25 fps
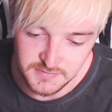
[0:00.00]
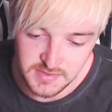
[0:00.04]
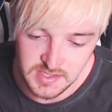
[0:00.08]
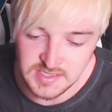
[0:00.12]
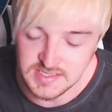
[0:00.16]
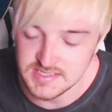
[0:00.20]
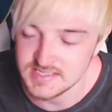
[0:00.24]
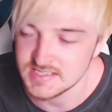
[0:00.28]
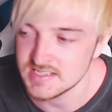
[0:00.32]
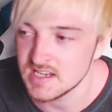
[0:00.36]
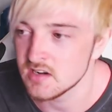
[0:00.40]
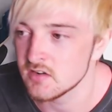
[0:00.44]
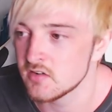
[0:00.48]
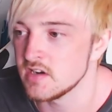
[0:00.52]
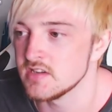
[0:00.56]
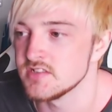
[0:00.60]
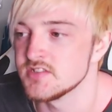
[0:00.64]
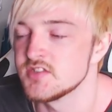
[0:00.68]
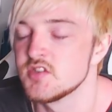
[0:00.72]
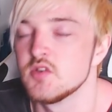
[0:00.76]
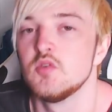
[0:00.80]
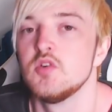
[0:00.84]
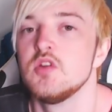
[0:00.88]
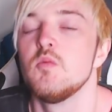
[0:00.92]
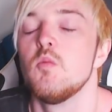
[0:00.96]
Sakura is
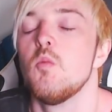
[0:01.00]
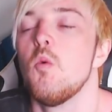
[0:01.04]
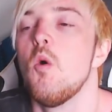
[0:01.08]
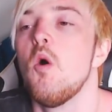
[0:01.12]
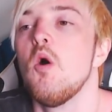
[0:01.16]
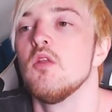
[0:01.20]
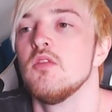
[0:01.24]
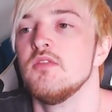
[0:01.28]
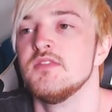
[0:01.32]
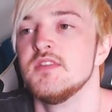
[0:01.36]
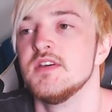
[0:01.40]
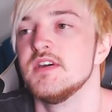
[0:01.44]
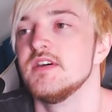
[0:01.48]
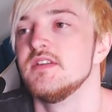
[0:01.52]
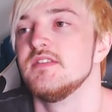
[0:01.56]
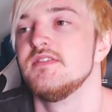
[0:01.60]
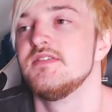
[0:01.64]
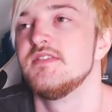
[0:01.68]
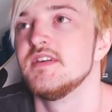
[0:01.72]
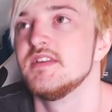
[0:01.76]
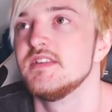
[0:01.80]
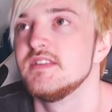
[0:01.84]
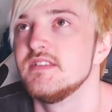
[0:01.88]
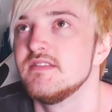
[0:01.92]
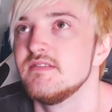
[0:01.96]
the only one that
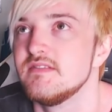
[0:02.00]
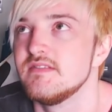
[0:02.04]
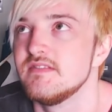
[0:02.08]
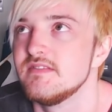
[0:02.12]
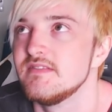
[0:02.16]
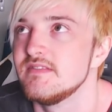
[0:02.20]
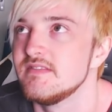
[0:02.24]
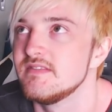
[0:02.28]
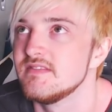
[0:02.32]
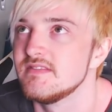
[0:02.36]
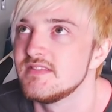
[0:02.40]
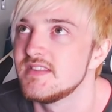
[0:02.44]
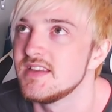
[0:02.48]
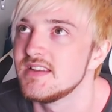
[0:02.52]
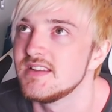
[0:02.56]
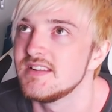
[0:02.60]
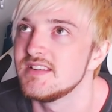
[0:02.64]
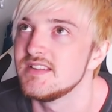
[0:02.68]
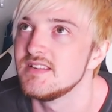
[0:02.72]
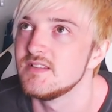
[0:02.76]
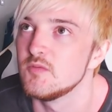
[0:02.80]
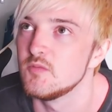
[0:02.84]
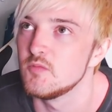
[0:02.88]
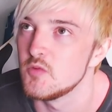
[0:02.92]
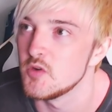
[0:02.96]

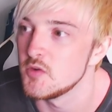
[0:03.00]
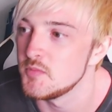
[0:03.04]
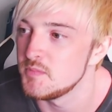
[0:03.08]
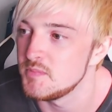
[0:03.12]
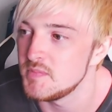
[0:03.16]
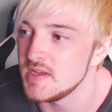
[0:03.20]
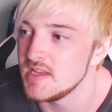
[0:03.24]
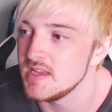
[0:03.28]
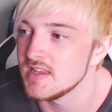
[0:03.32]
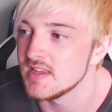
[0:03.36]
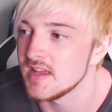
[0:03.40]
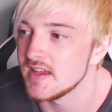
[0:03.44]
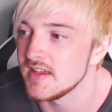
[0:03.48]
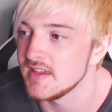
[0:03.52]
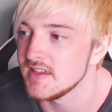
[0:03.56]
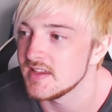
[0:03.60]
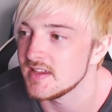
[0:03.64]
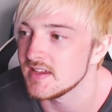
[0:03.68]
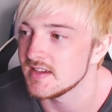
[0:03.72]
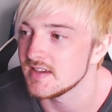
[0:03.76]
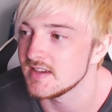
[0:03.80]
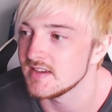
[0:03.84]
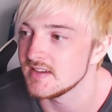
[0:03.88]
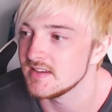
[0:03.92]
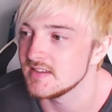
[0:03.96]
would be like,
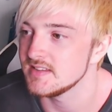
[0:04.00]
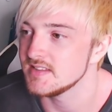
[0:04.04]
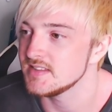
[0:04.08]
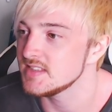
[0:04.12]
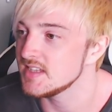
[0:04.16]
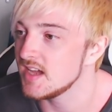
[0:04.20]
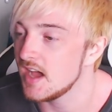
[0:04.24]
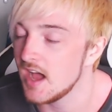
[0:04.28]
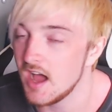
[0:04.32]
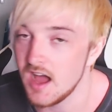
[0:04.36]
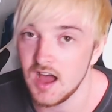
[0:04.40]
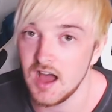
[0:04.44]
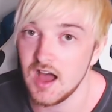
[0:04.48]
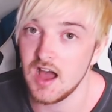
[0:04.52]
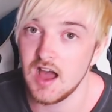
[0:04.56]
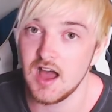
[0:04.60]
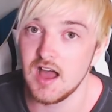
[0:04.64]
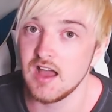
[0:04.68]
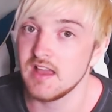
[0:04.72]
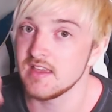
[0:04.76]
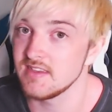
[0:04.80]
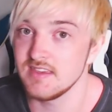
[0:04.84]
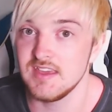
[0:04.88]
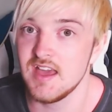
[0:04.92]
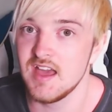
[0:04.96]

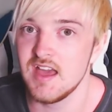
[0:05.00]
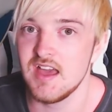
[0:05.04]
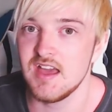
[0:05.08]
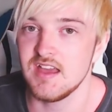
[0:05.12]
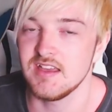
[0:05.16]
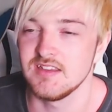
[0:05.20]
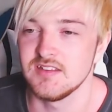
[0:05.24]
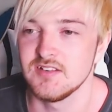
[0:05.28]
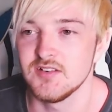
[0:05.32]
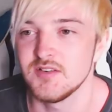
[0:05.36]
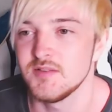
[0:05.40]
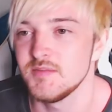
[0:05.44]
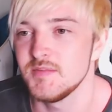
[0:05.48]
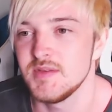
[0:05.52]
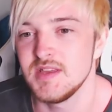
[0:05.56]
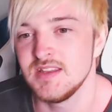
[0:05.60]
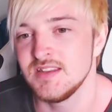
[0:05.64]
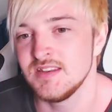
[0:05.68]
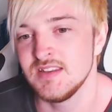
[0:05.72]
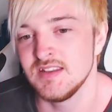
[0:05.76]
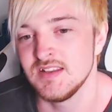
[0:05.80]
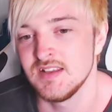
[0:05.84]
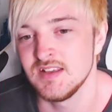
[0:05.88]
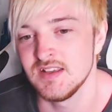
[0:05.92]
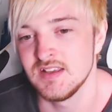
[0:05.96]
ah, yeah. You know what I mean?
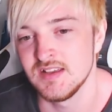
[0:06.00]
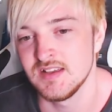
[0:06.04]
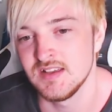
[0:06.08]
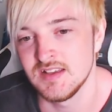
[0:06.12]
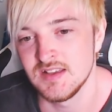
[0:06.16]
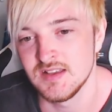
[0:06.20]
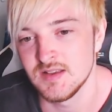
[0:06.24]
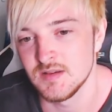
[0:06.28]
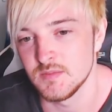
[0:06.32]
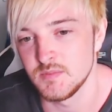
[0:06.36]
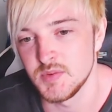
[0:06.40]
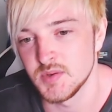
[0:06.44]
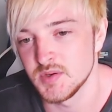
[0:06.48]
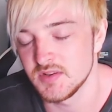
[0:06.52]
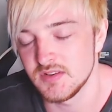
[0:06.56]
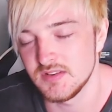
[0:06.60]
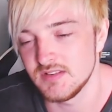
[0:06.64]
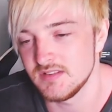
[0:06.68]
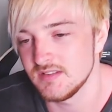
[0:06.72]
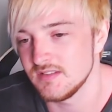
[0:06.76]
But